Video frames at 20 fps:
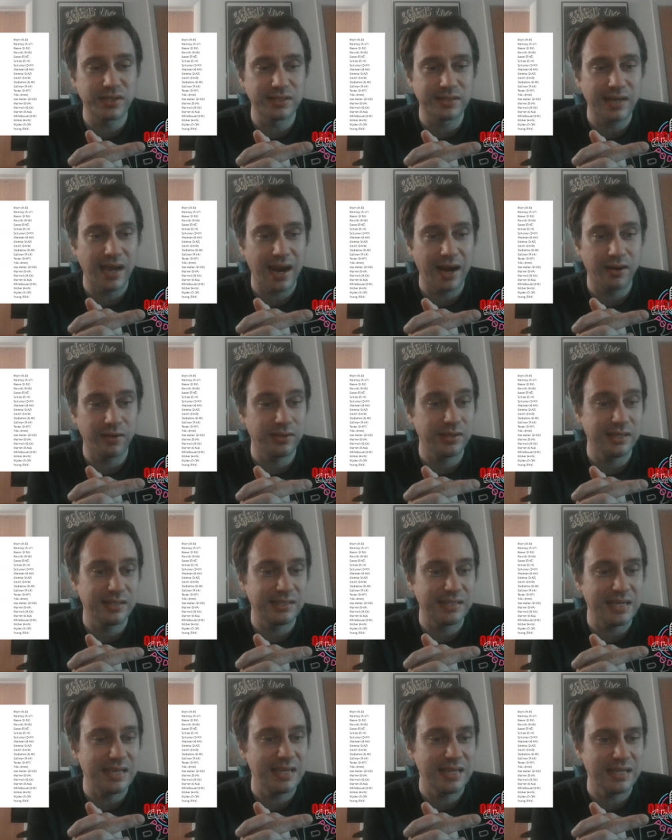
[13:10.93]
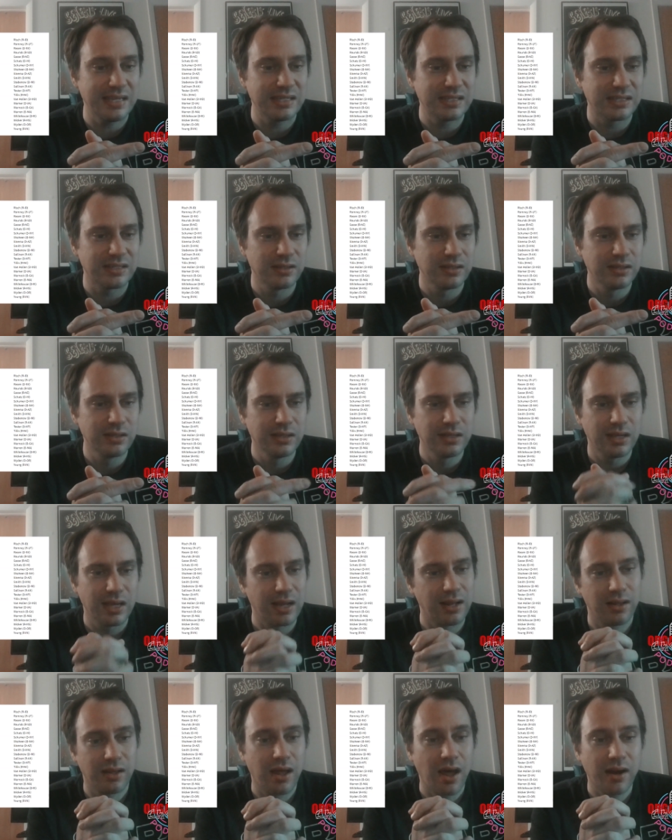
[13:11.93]
entirely D's and
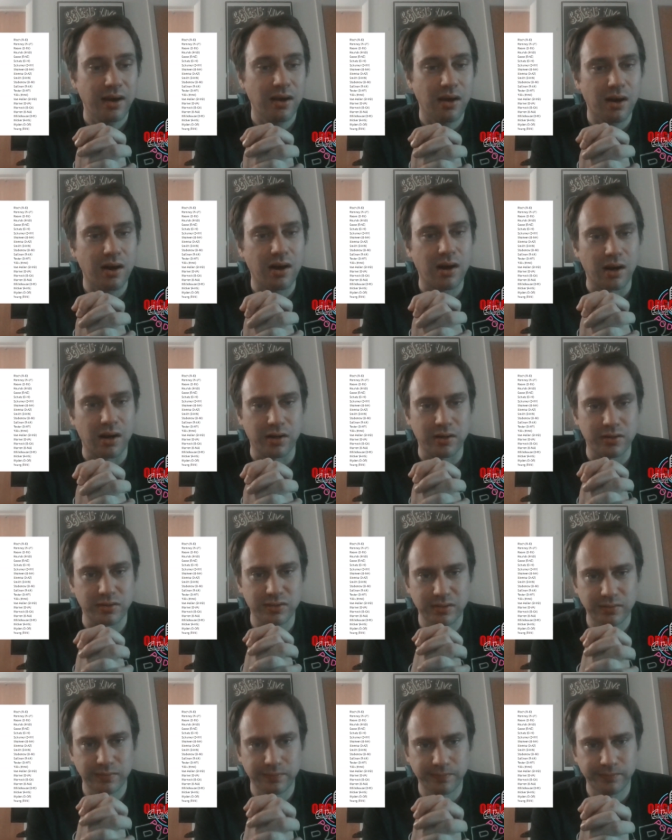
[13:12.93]
a lot of R's.